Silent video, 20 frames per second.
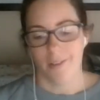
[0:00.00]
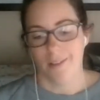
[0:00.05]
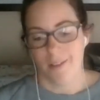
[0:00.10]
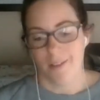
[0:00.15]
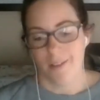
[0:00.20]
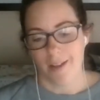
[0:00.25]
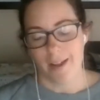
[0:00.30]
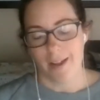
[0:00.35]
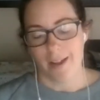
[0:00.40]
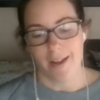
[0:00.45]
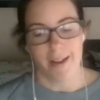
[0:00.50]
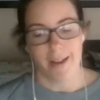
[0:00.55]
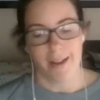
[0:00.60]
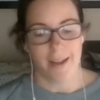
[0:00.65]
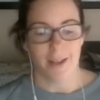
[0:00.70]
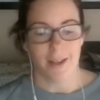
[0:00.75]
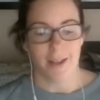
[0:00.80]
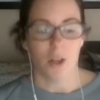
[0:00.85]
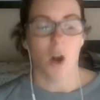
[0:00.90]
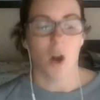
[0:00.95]

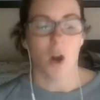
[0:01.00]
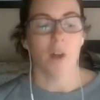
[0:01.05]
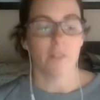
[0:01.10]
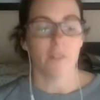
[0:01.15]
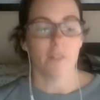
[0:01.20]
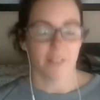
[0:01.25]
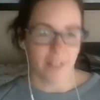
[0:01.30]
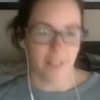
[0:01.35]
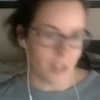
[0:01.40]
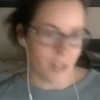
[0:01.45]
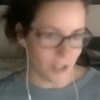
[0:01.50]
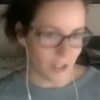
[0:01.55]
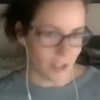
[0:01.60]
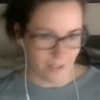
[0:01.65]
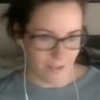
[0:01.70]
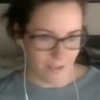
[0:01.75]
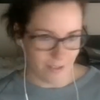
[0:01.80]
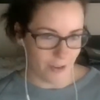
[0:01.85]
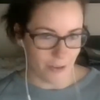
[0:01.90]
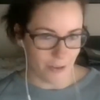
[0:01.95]
a conversation
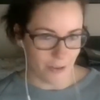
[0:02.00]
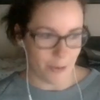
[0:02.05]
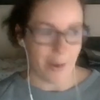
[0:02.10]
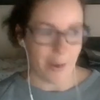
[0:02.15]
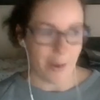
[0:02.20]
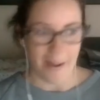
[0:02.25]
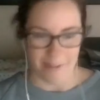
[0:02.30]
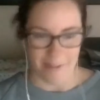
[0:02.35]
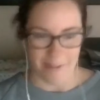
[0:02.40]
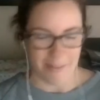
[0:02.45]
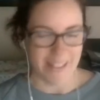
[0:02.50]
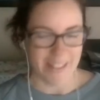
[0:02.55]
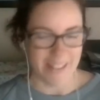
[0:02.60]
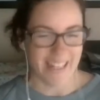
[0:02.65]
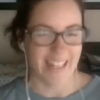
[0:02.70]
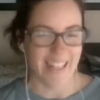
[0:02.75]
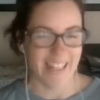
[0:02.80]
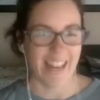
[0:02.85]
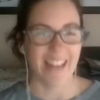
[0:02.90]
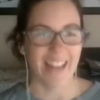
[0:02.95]
starter to my husband
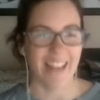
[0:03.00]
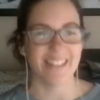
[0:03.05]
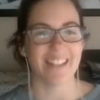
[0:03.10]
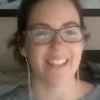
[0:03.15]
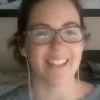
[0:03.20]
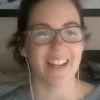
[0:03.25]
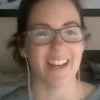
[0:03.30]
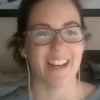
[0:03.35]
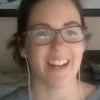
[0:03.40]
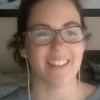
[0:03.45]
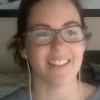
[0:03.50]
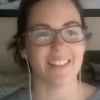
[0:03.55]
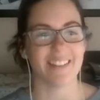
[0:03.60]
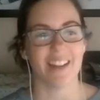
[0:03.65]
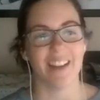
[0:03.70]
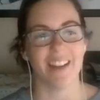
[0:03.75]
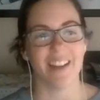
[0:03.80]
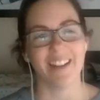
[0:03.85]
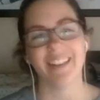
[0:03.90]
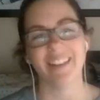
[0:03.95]
and I
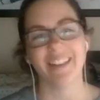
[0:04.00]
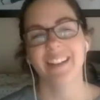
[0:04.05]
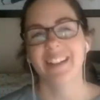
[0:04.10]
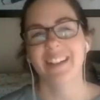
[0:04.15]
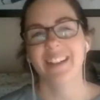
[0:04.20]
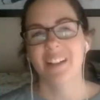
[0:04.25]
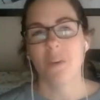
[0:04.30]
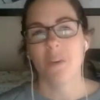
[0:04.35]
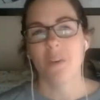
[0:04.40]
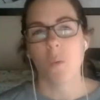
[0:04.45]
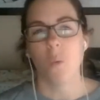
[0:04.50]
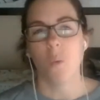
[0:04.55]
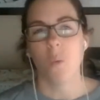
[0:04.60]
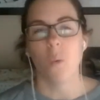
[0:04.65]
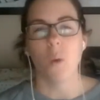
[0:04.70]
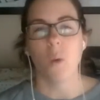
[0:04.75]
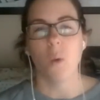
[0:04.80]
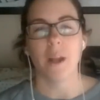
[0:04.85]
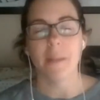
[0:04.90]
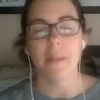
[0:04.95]
say,
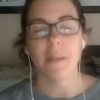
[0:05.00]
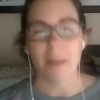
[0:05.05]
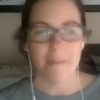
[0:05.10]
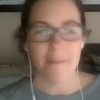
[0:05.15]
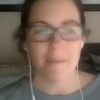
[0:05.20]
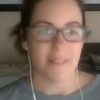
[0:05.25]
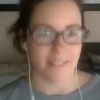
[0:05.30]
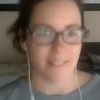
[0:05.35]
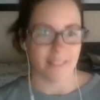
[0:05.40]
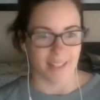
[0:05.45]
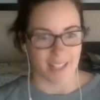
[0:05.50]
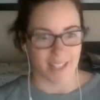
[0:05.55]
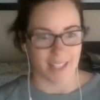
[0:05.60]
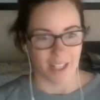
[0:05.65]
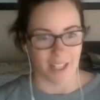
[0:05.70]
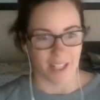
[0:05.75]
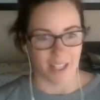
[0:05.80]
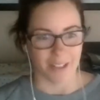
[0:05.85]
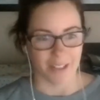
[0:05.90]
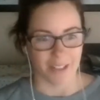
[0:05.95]
what am I missing
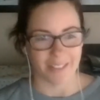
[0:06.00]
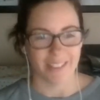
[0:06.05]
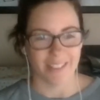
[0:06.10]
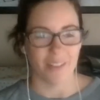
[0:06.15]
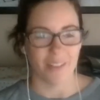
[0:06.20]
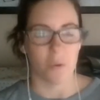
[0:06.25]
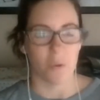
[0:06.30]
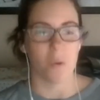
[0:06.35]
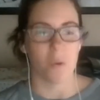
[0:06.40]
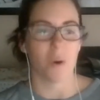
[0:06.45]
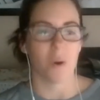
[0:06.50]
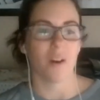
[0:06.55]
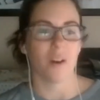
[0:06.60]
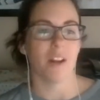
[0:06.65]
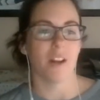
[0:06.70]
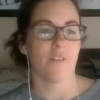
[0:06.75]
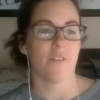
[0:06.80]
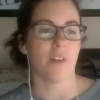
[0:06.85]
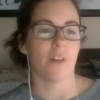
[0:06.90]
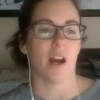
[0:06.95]
here? Or
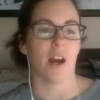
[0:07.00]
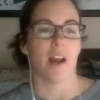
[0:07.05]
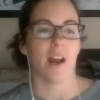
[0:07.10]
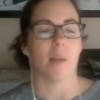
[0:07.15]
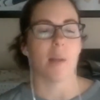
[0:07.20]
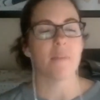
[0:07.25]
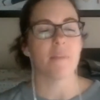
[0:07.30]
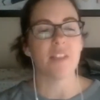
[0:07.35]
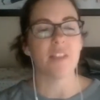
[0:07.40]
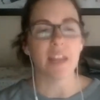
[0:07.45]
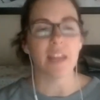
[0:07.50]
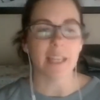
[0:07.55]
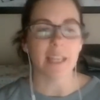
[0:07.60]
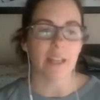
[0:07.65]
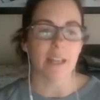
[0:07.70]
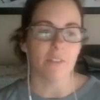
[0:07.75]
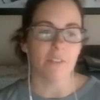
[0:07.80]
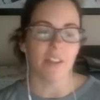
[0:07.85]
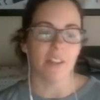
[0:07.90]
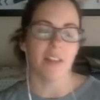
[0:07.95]
if I'm thinking
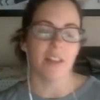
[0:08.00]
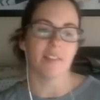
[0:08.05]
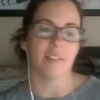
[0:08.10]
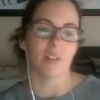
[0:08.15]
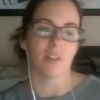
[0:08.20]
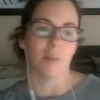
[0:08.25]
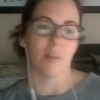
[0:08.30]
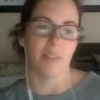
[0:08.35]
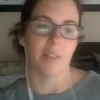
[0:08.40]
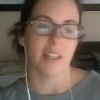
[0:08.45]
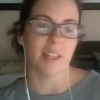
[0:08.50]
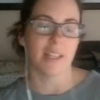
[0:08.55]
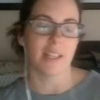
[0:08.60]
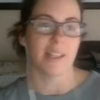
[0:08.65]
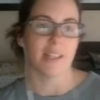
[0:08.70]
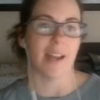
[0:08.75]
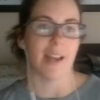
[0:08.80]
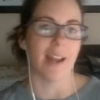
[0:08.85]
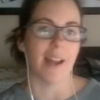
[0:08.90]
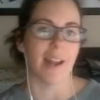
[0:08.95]
of this or I'm thinking of
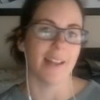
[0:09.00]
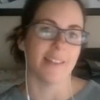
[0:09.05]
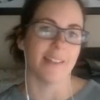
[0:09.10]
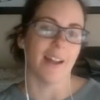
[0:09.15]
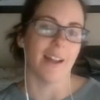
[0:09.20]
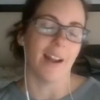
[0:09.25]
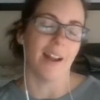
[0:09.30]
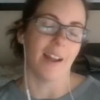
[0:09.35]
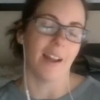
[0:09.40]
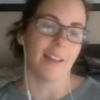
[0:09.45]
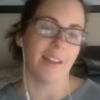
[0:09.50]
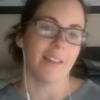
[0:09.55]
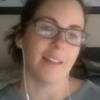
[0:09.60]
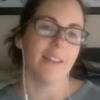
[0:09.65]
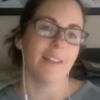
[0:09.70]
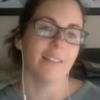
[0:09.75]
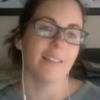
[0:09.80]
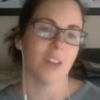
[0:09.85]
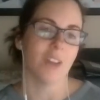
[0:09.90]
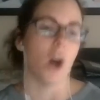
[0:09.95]
that, and I
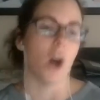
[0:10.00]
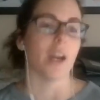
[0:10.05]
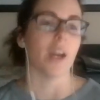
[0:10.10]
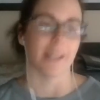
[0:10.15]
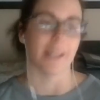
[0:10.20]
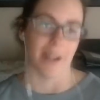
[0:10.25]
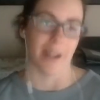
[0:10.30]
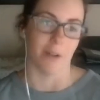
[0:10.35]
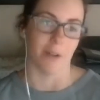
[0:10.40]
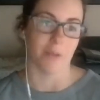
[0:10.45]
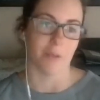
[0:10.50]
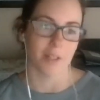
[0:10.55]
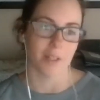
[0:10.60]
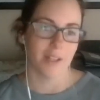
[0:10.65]
talk it out